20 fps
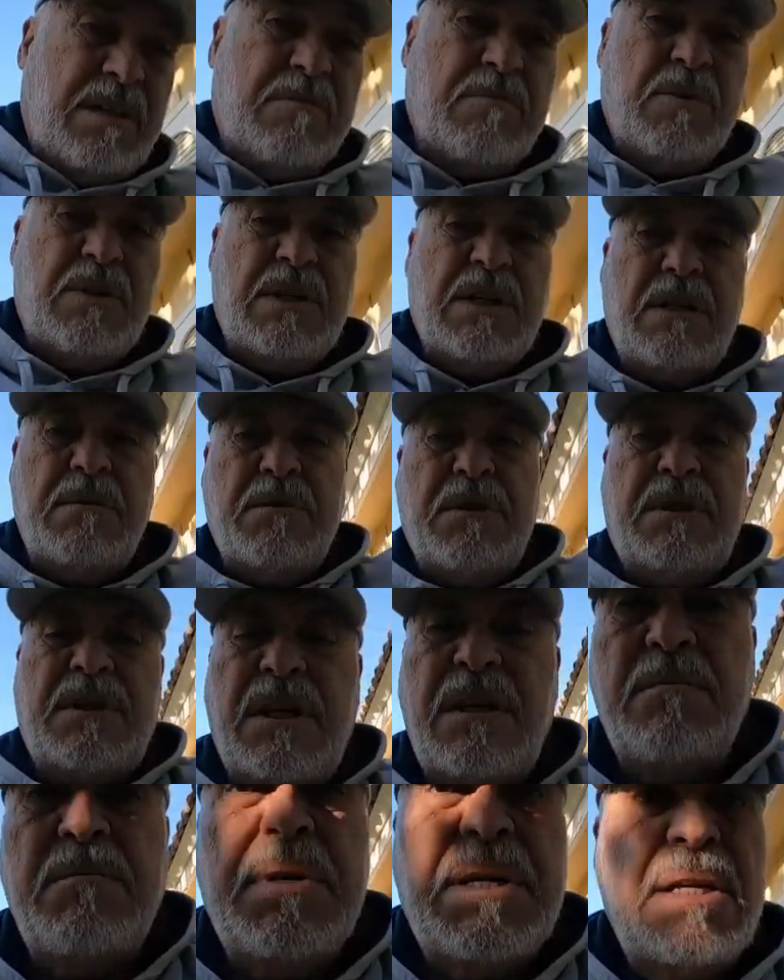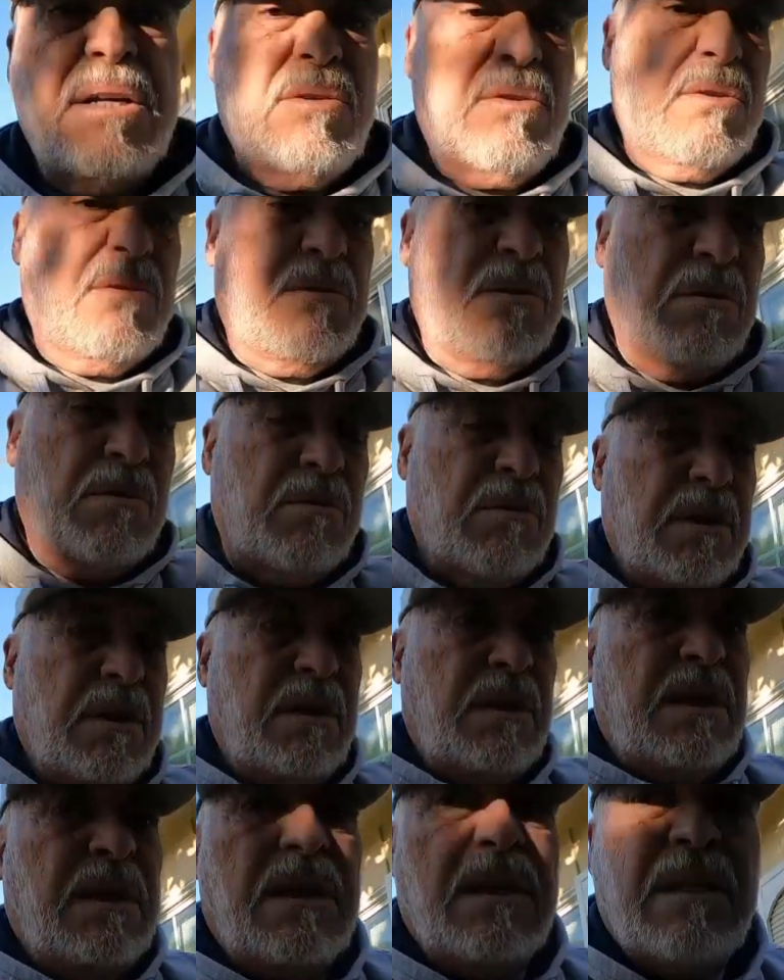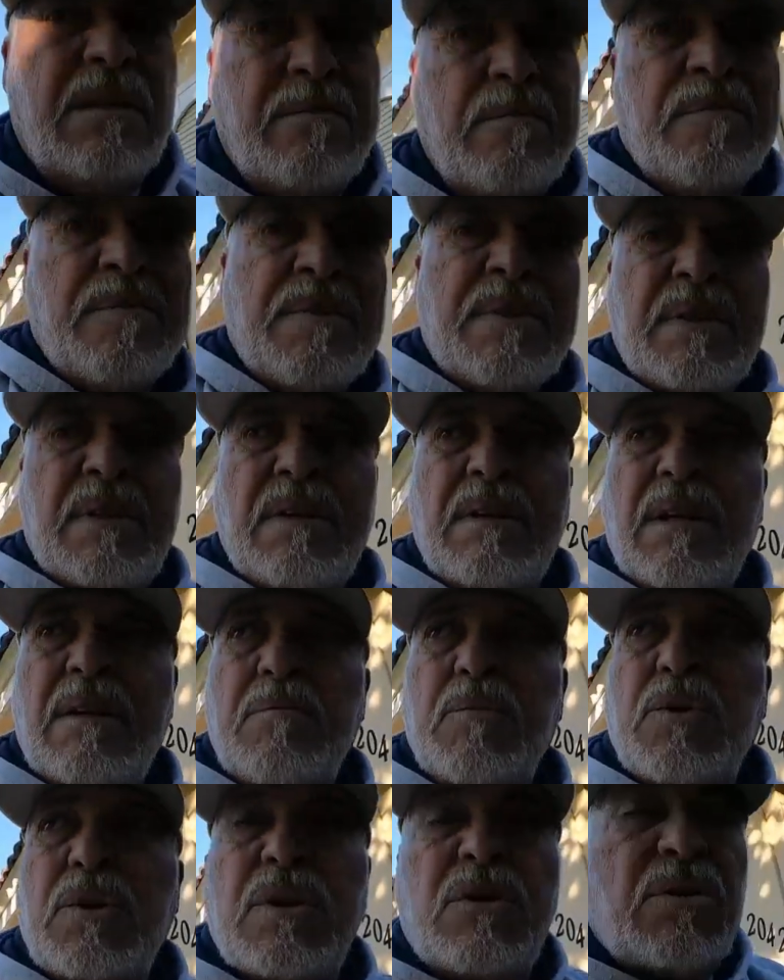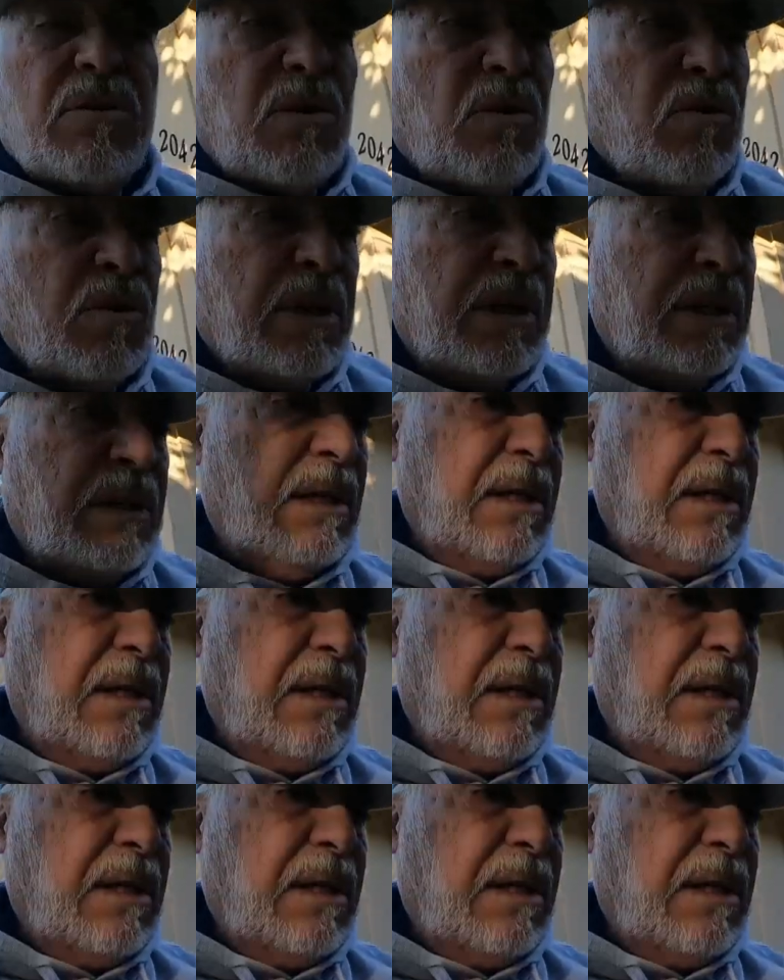gonna give it 10 minutes or so, and then I'm gonna soak it.